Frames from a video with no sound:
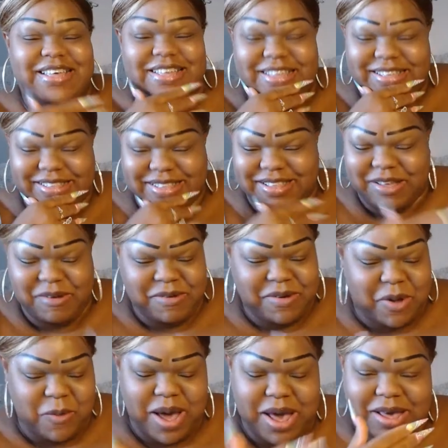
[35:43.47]
I don't
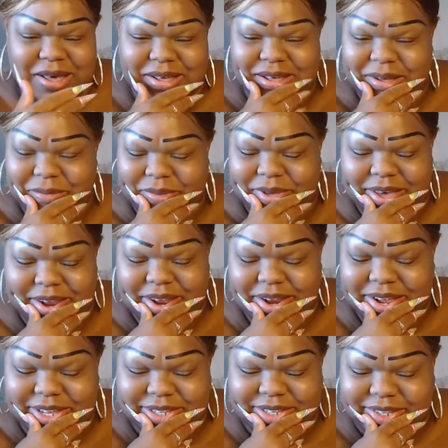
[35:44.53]
know why I'm getting
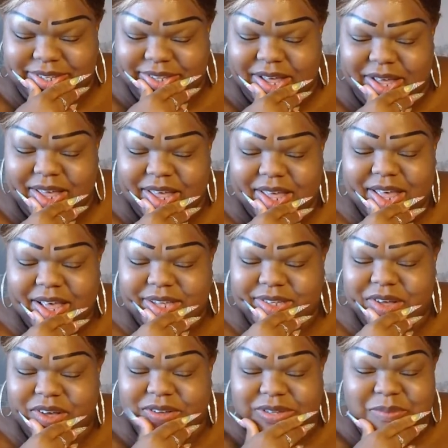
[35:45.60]
this and stuff.
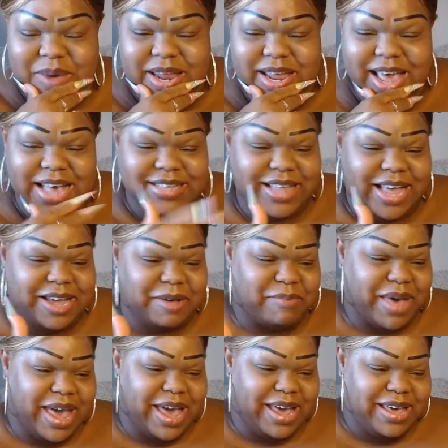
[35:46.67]
So somebody has like a
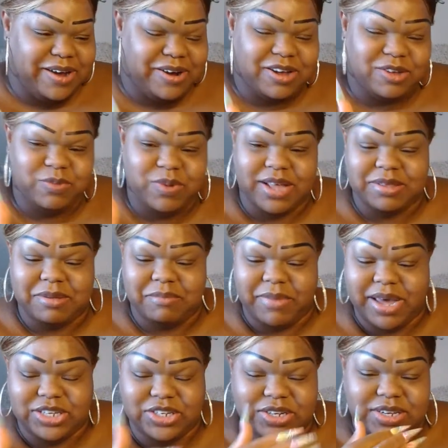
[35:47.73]
maid here because we got the
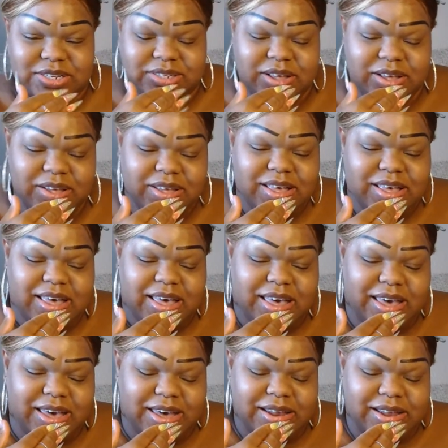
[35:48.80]
mansion and stuff,
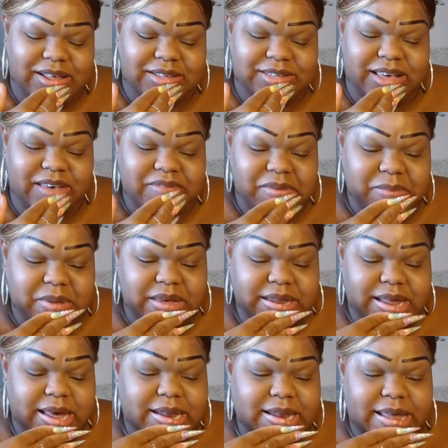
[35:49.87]
and it's giving me
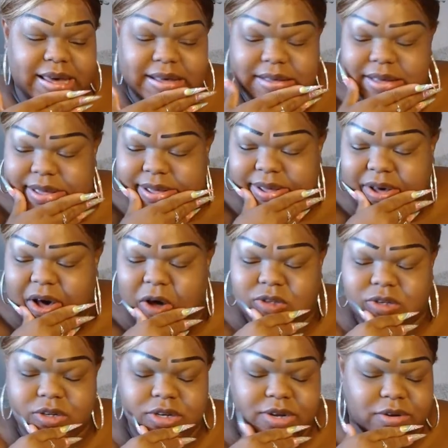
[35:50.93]
that like uh,
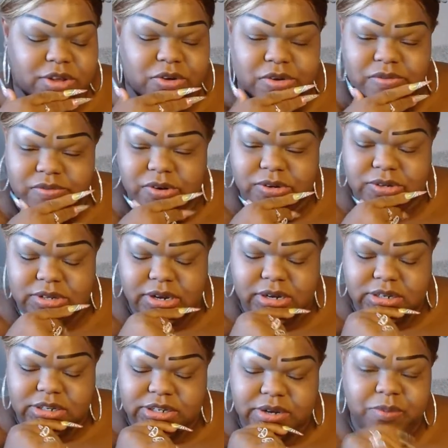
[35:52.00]
alternate universe
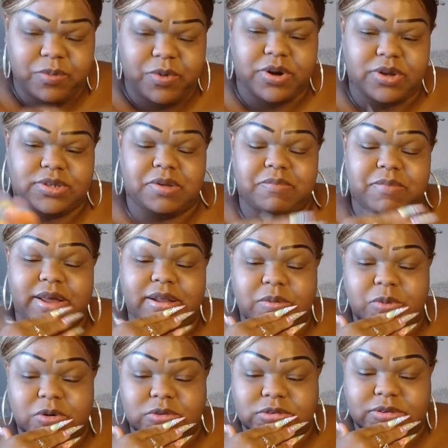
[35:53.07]
energy where somebody
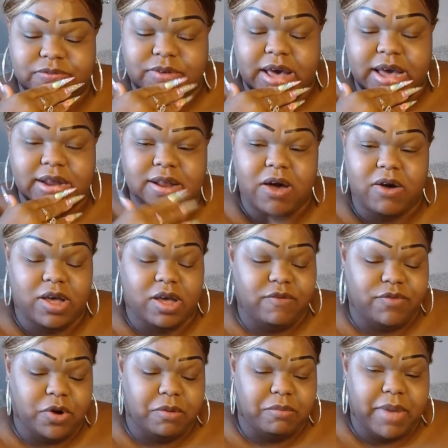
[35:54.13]
wants to find out
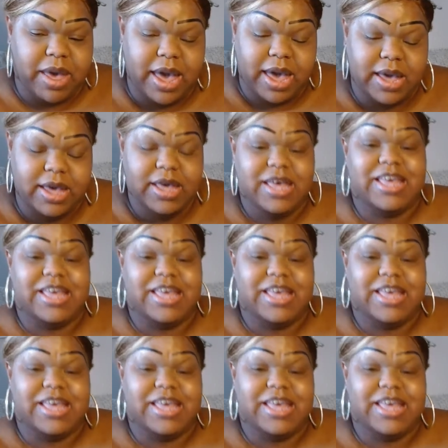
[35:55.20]
if your maid